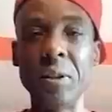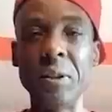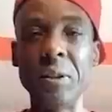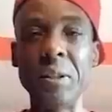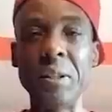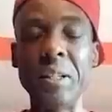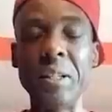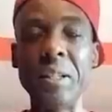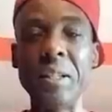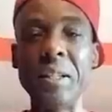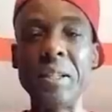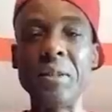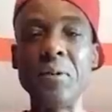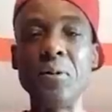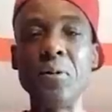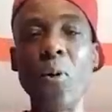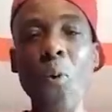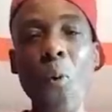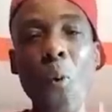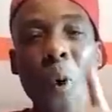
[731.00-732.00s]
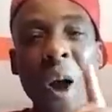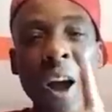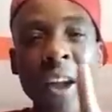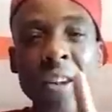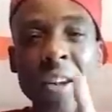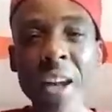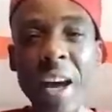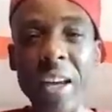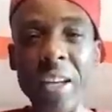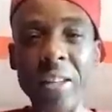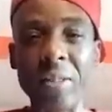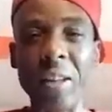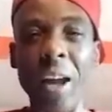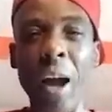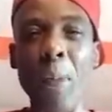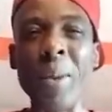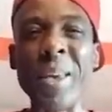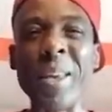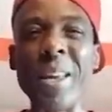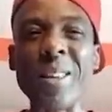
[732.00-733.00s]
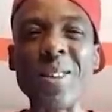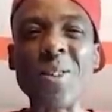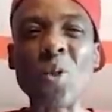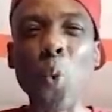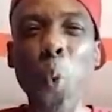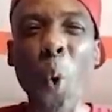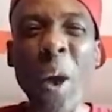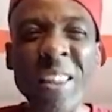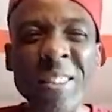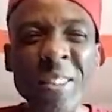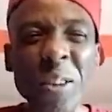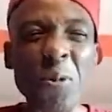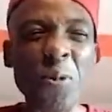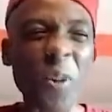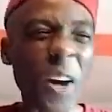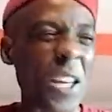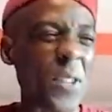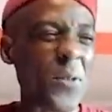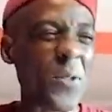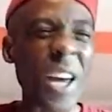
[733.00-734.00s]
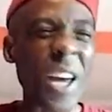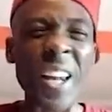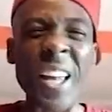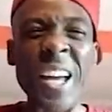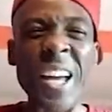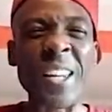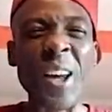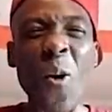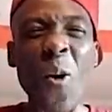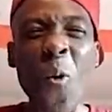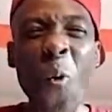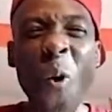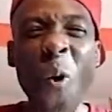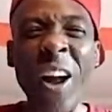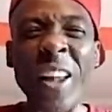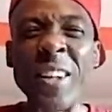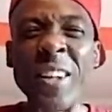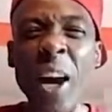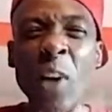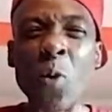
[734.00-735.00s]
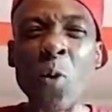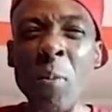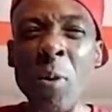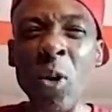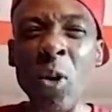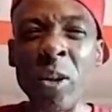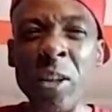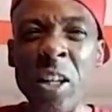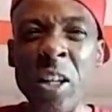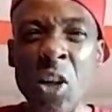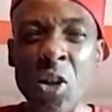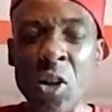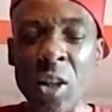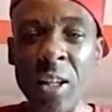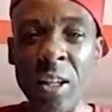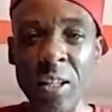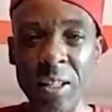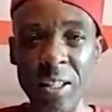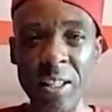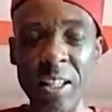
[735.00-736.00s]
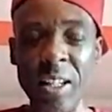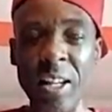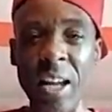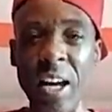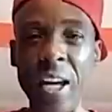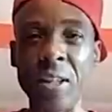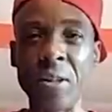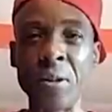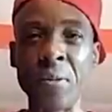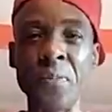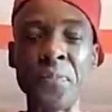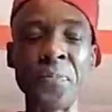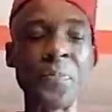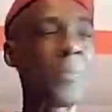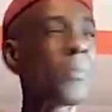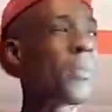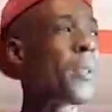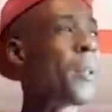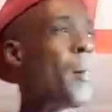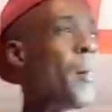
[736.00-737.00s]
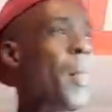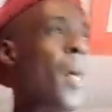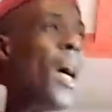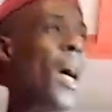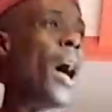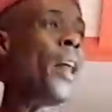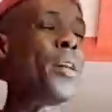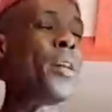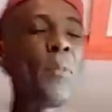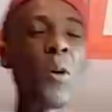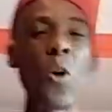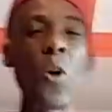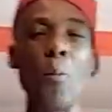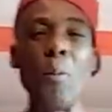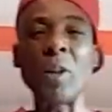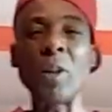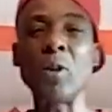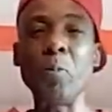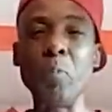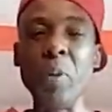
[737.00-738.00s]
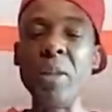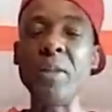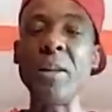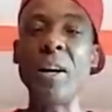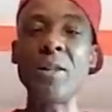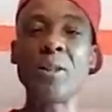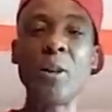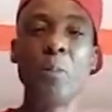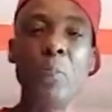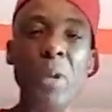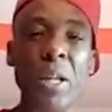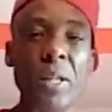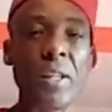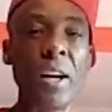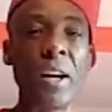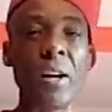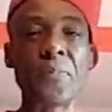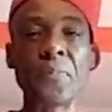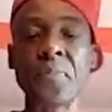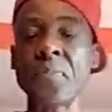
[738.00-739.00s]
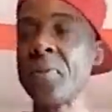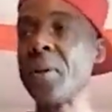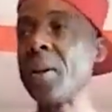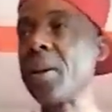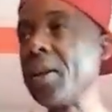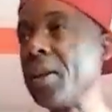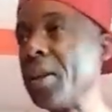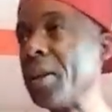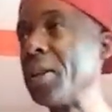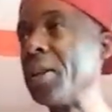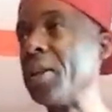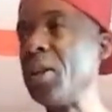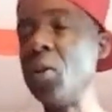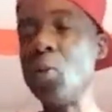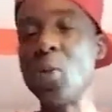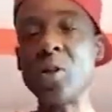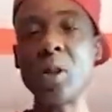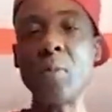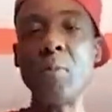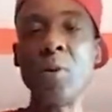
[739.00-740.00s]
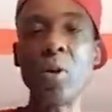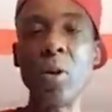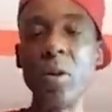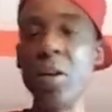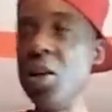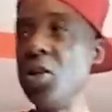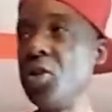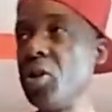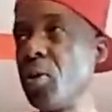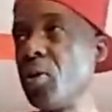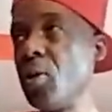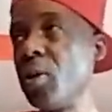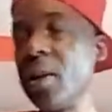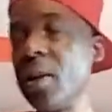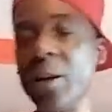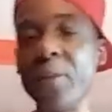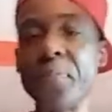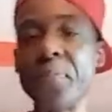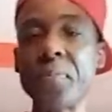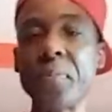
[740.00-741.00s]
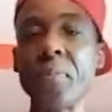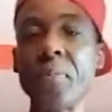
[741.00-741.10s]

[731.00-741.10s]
Mm-hmm. One night, I'm going to get $25 in on one night when I done DJ the, the night. And then I come back to Peter and say, Peter, you know, what I'm going to DJ on a,